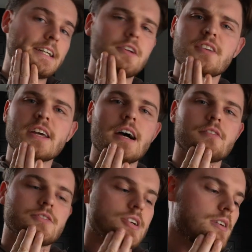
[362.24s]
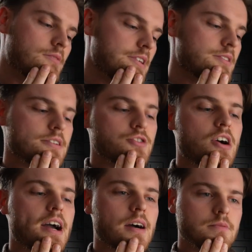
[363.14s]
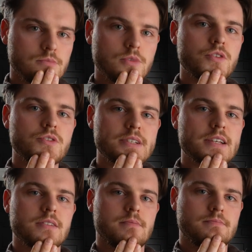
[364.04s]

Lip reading: I don't think you have. So let's try it out. We'll do some testing.